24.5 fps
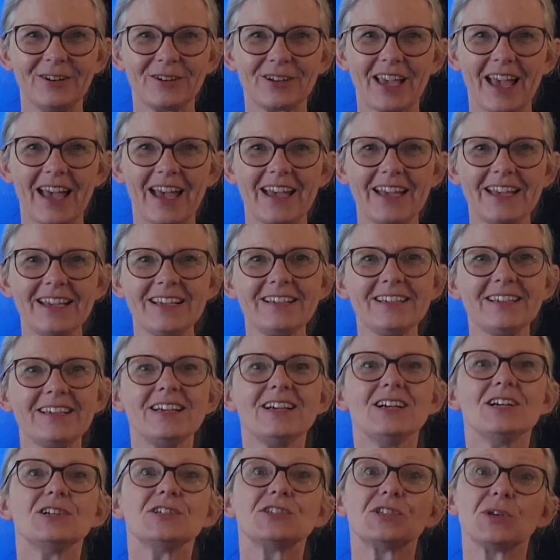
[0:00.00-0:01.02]
Okay,
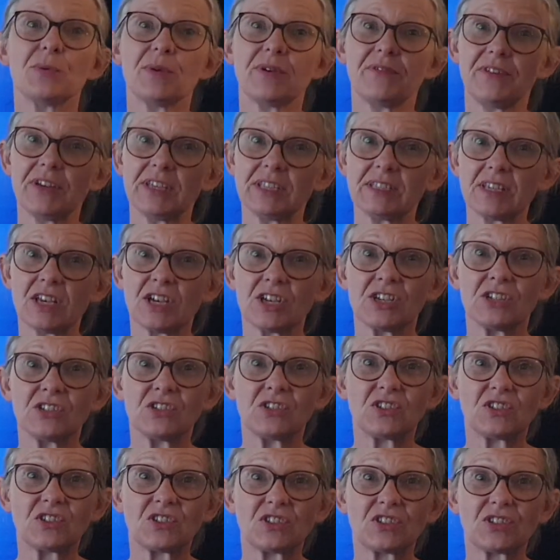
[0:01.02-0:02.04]
so if it's a
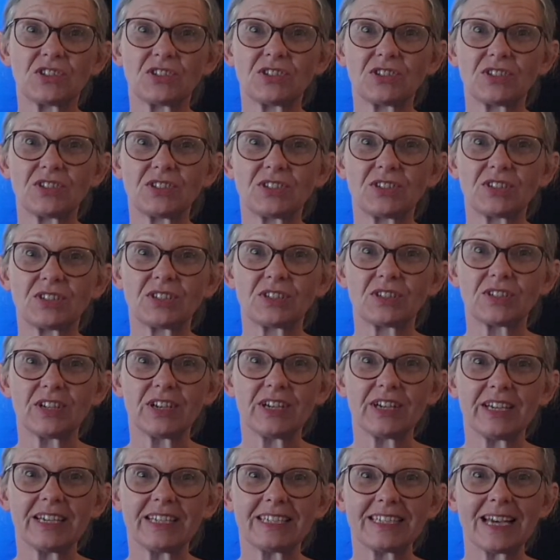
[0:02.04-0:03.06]
s,
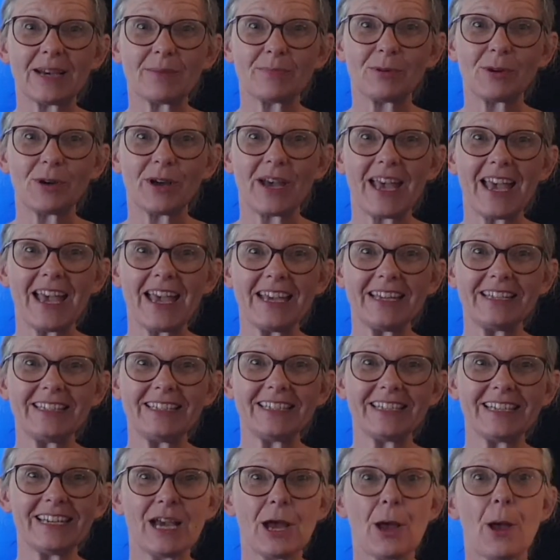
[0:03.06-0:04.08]
tap your head,
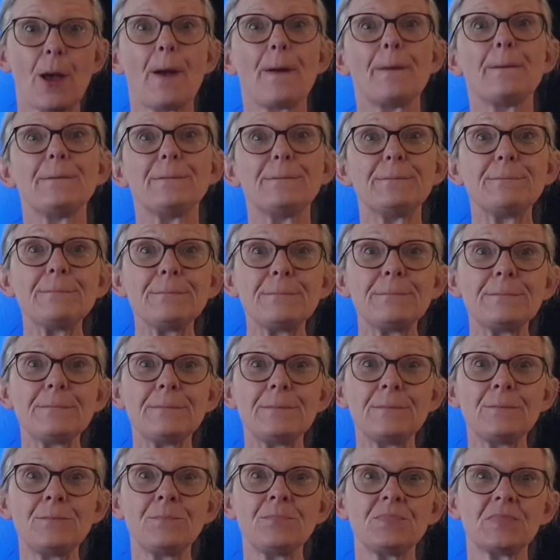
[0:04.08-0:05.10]

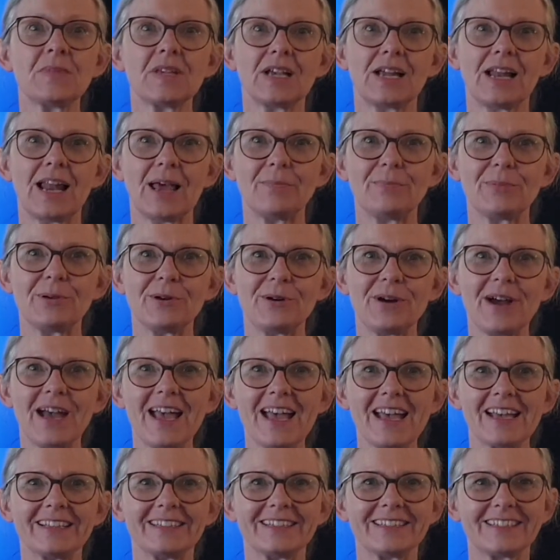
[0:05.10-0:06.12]
mmm, clap your
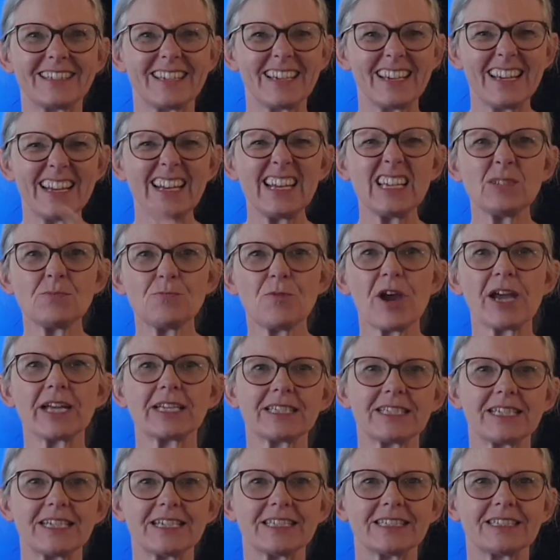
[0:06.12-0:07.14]
hands. Let's
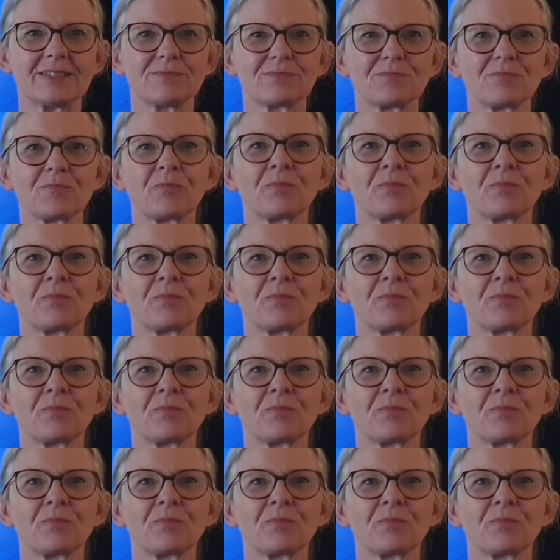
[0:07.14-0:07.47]
practice.